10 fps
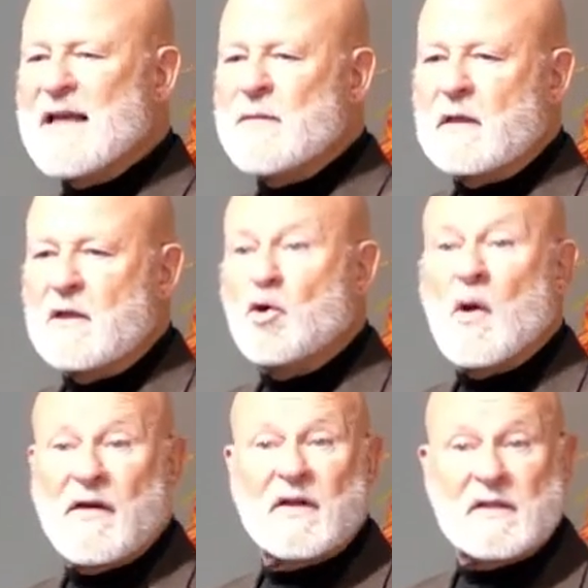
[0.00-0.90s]
it, you
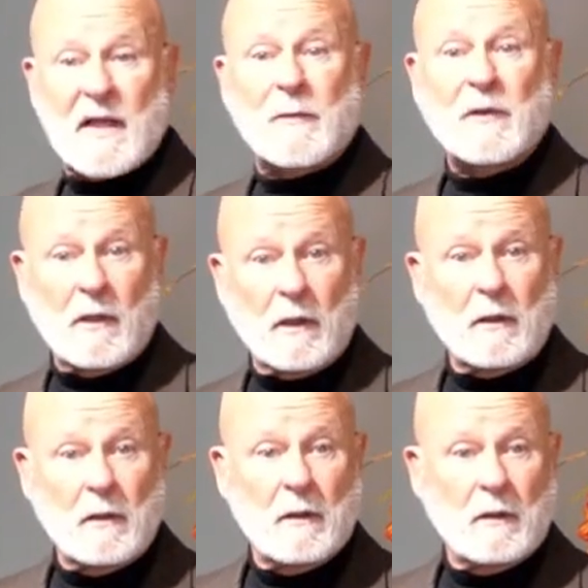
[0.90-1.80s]
have accepted it,
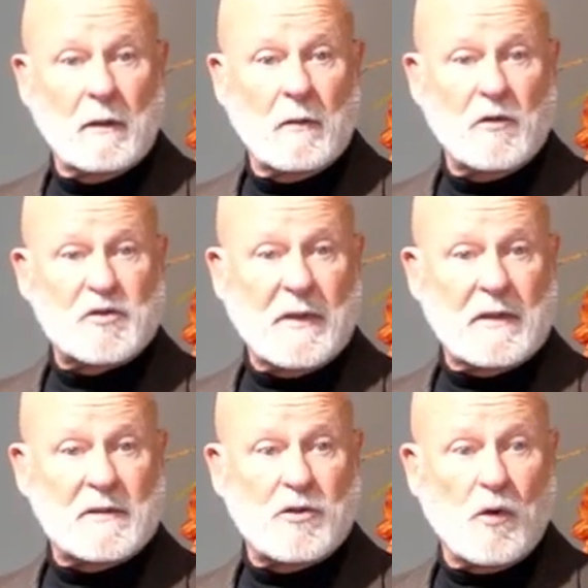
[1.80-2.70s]
which
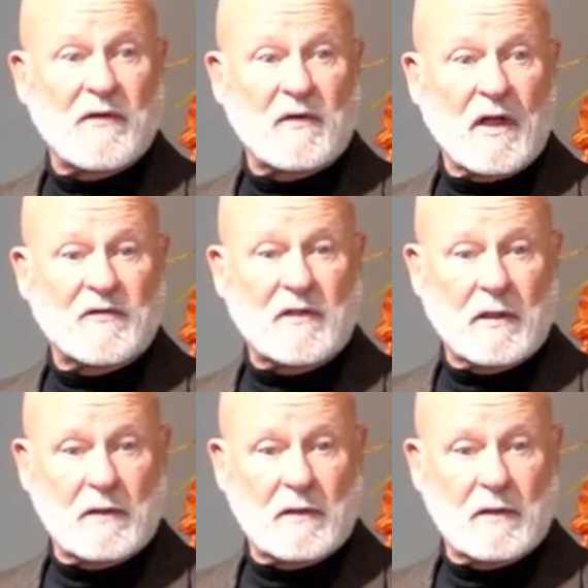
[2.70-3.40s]
means you have loved it.